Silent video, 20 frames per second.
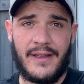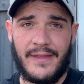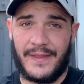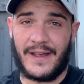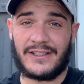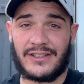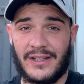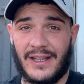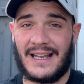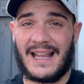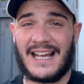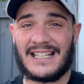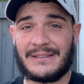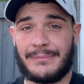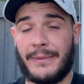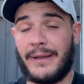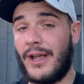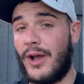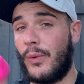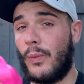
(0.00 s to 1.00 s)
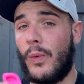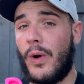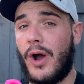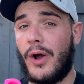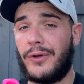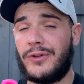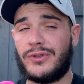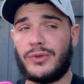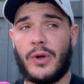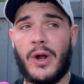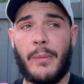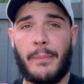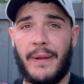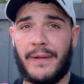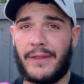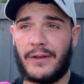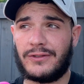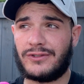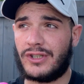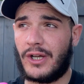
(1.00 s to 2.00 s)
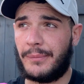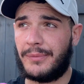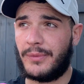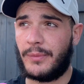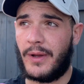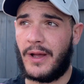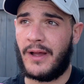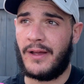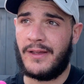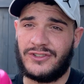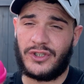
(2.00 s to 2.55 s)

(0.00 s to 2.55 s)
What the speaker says: That's gonna last me a while. You saw how big those tubs were.